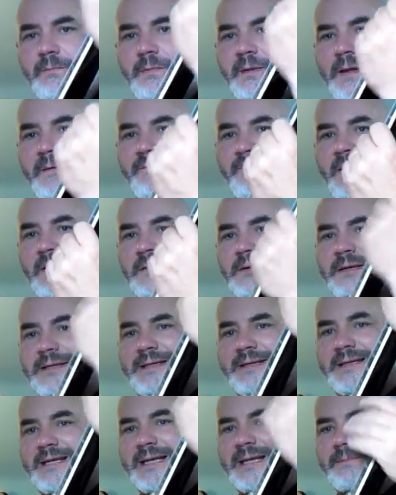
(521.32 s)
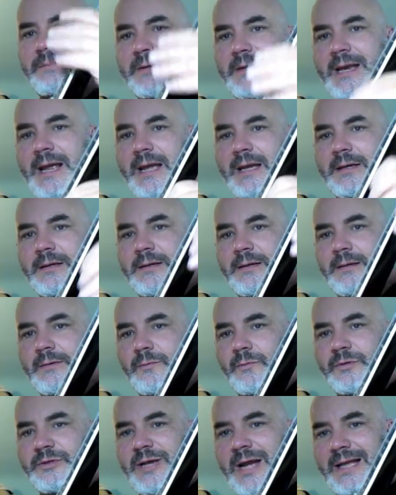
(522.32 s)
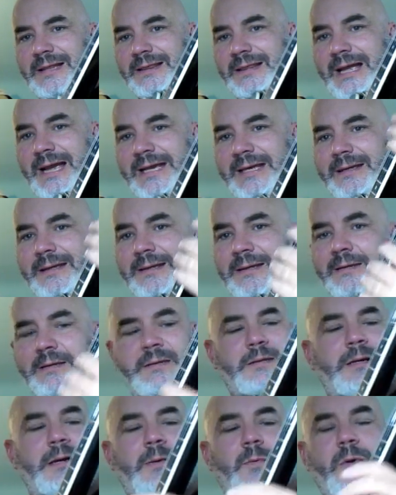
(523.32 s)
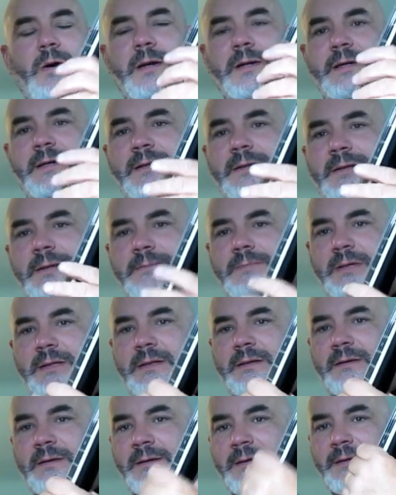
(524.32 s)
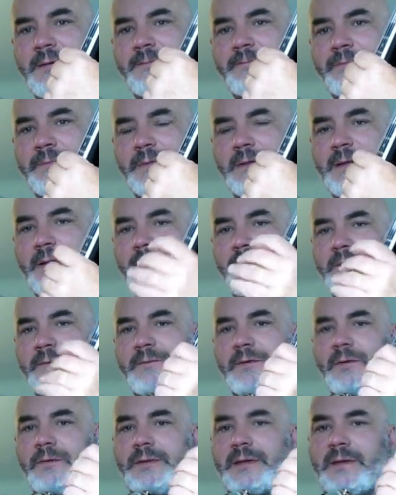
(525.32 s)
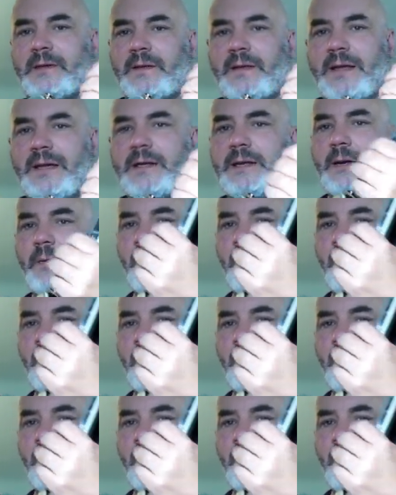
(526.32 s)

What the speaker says: fairly deep neck, which I like. I wanted it to be, even though it's thin, I